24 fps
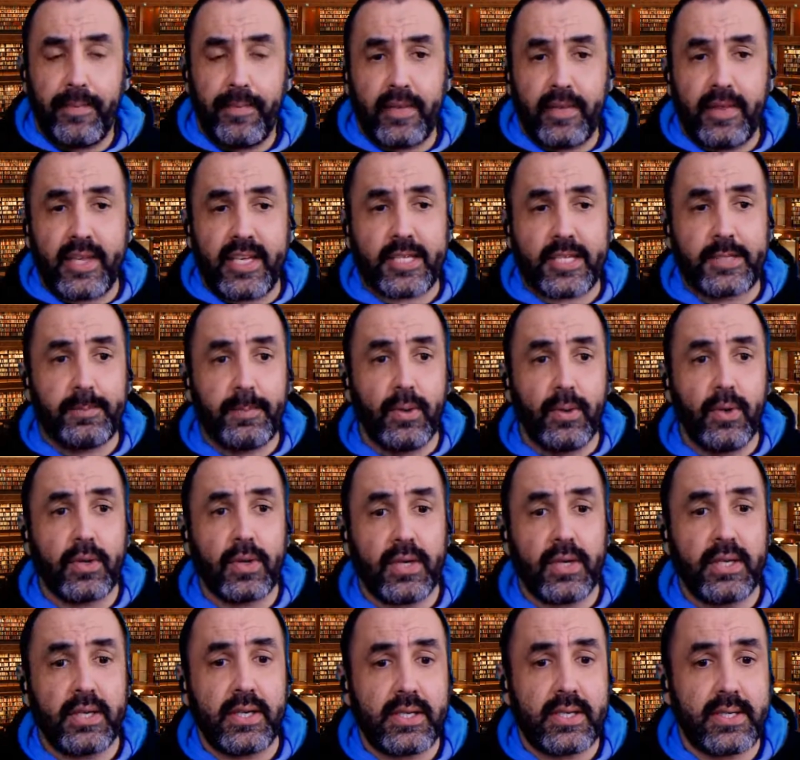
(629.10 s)
This
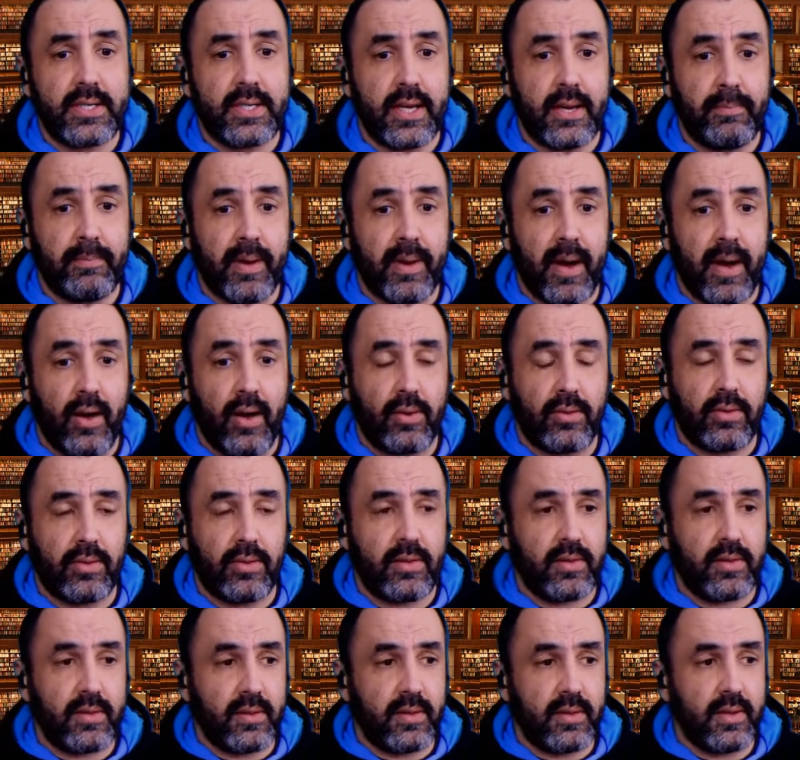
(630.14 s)
book is about
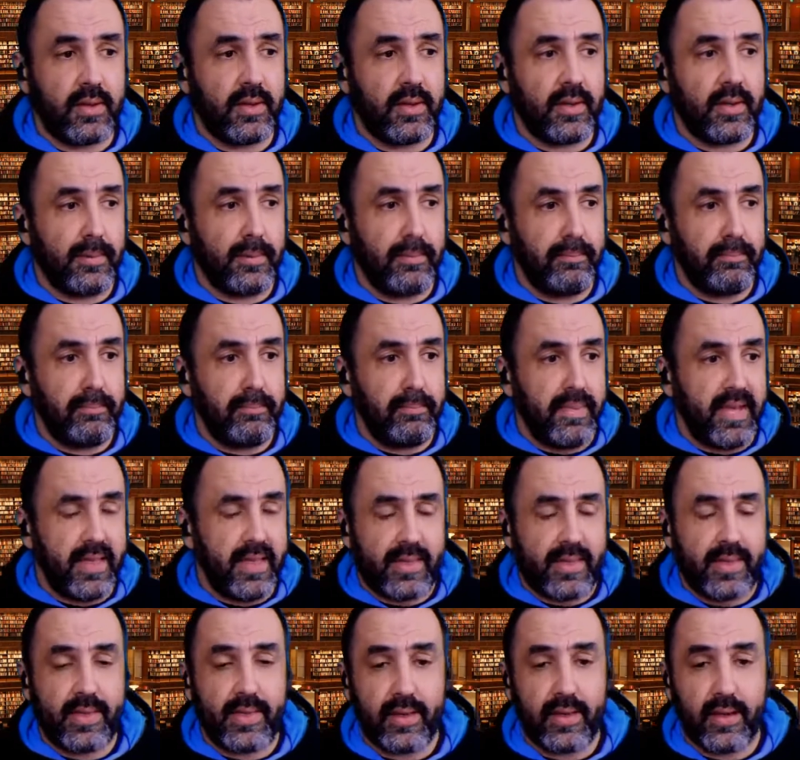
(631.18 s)
the
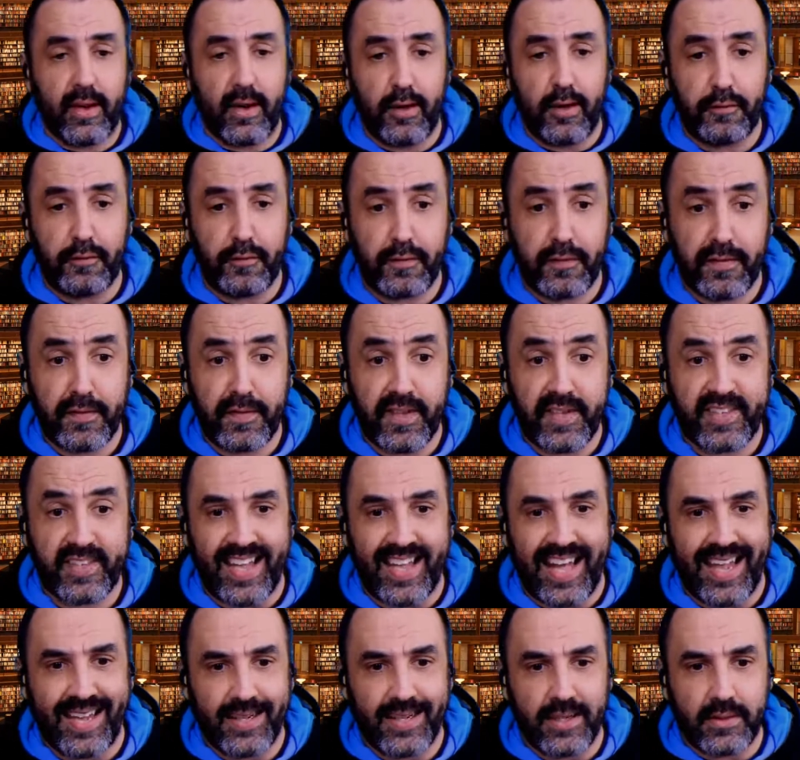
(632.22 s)
myth of the
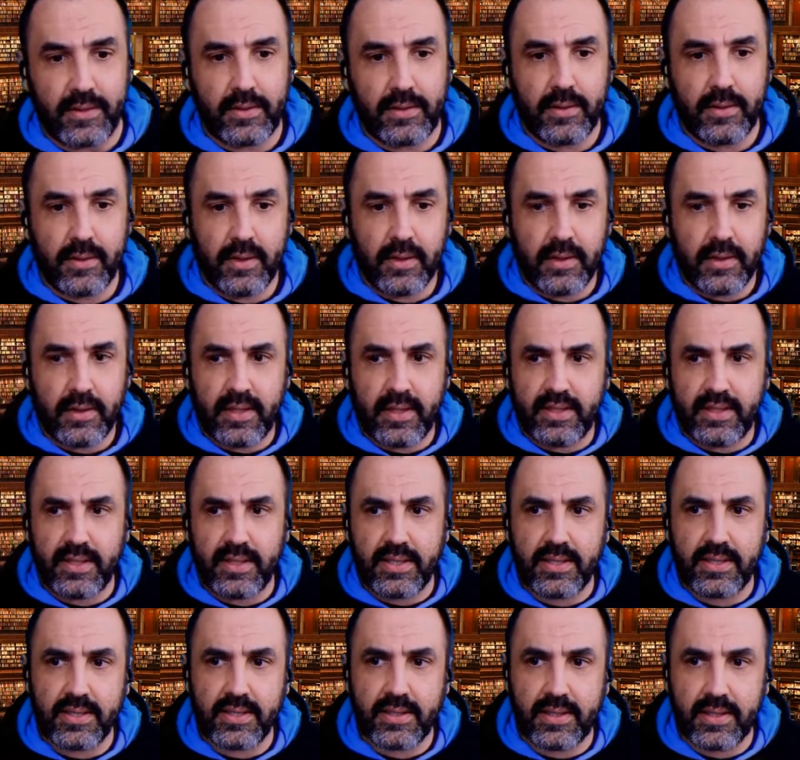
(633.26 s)
talent. This
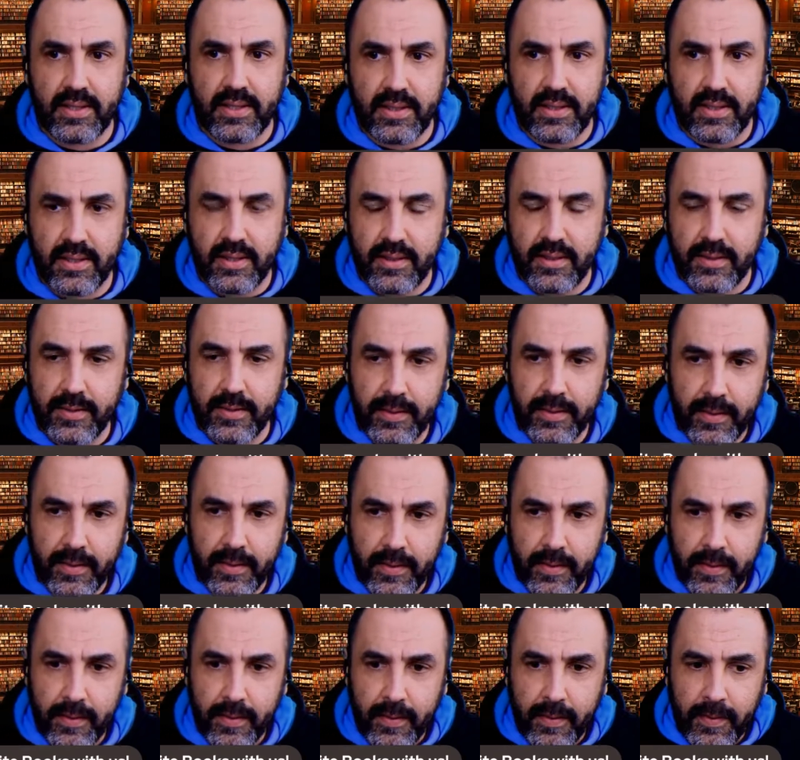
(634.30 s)
is the
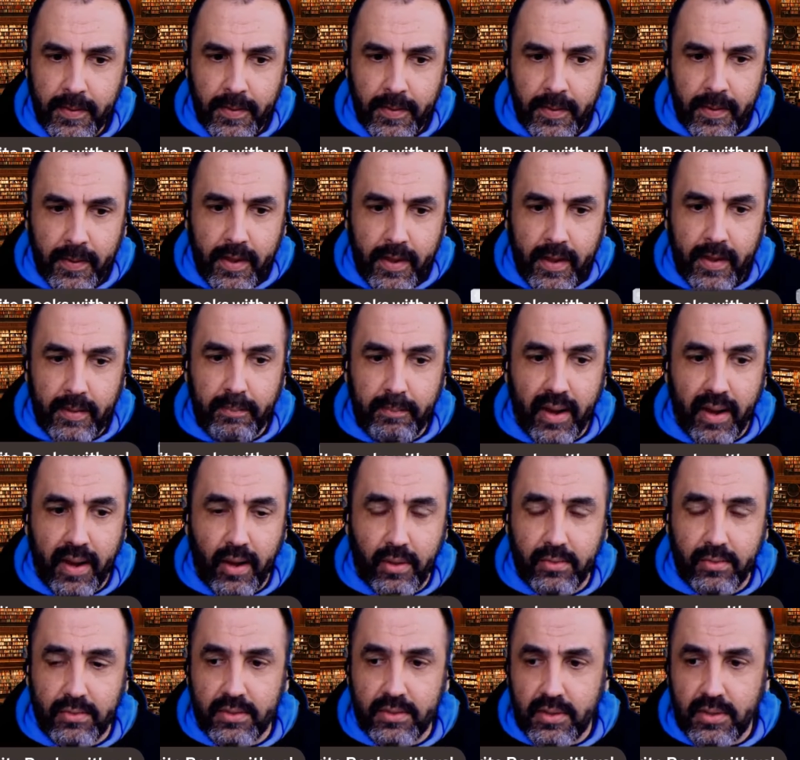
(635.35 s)

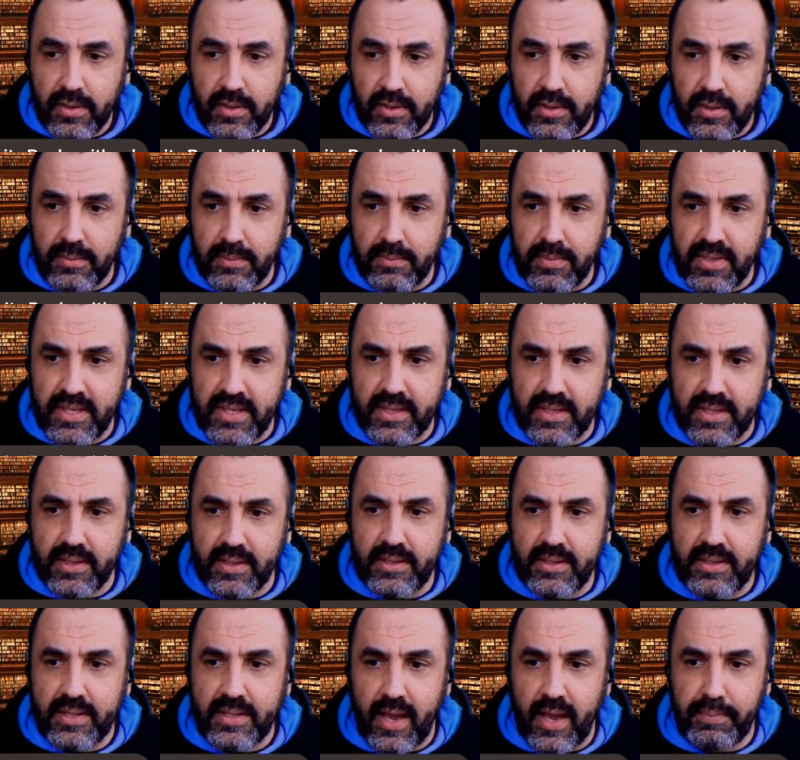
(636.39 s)
about the
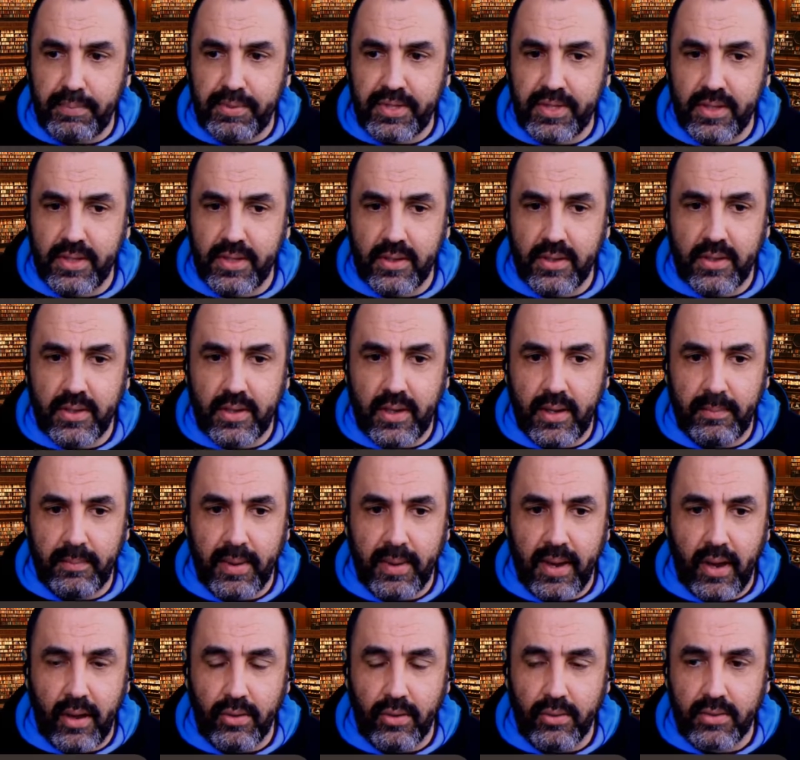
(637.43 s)
misconception
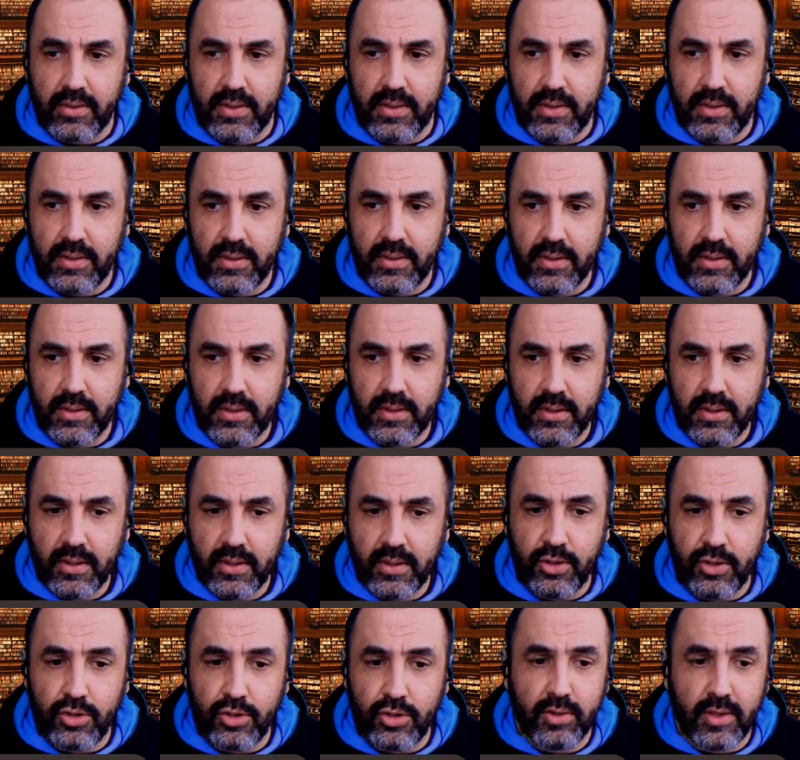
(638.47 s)
about,
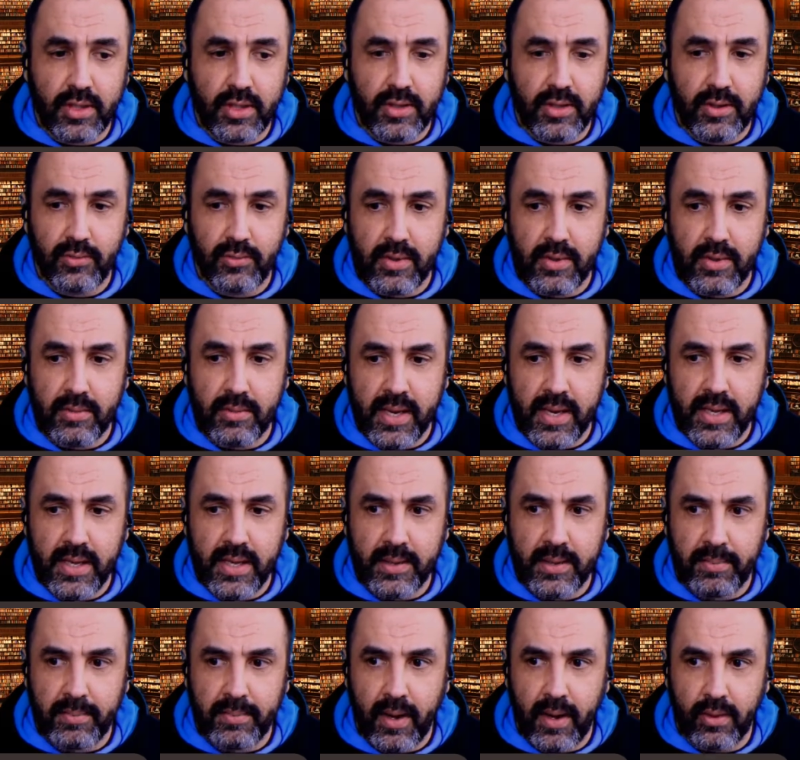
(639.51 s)
usually we
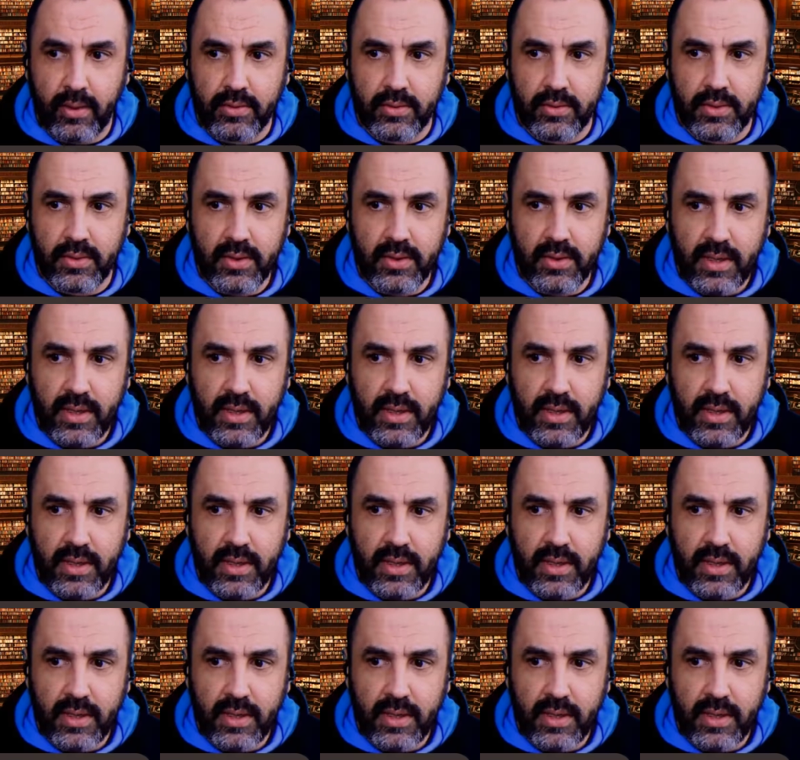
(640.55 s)
make about